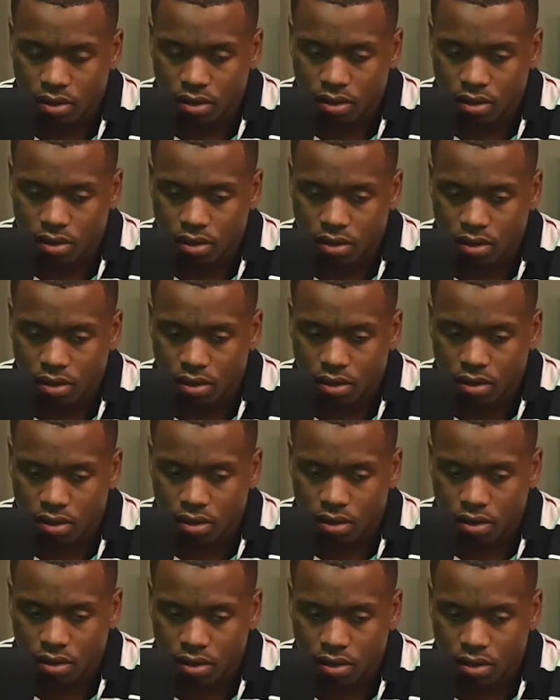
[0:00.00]

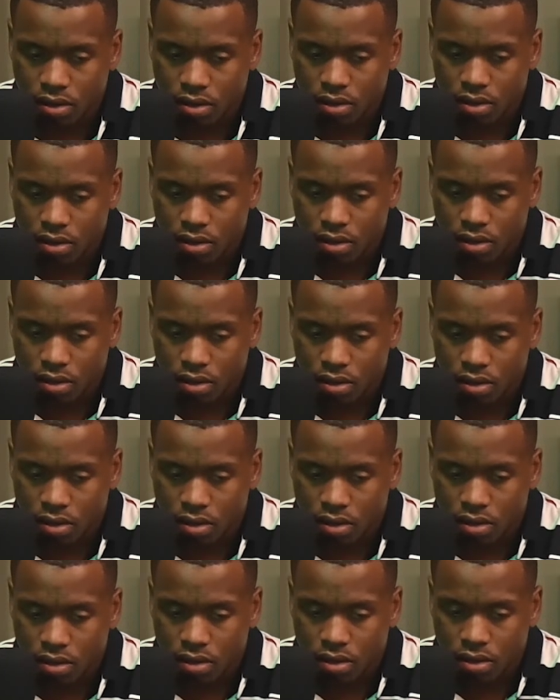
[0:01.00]

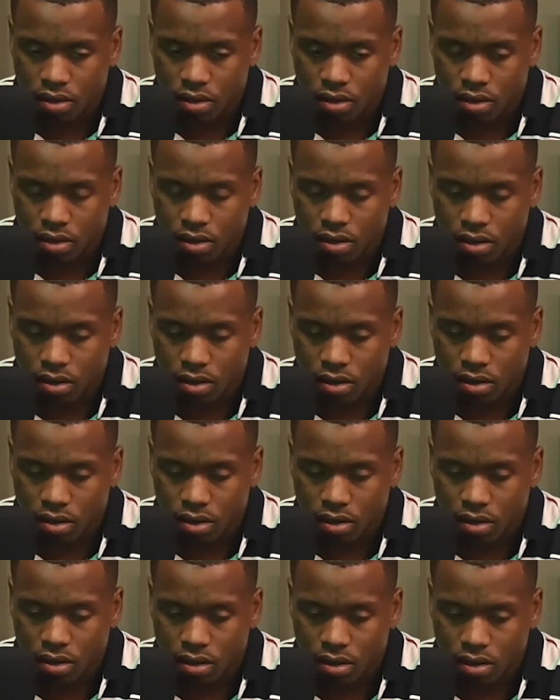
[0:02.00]

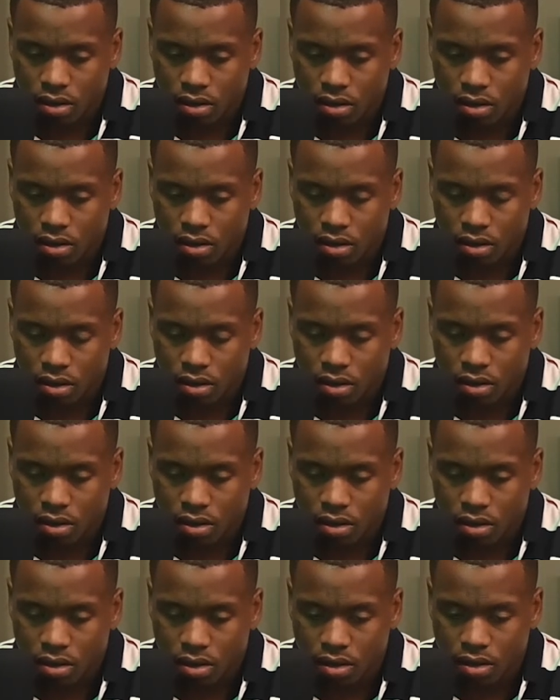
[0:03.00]

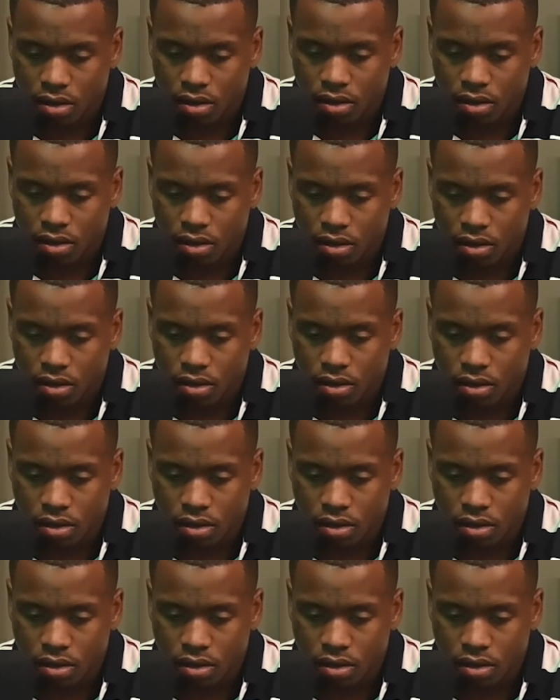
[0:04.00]
The person shown says nothing.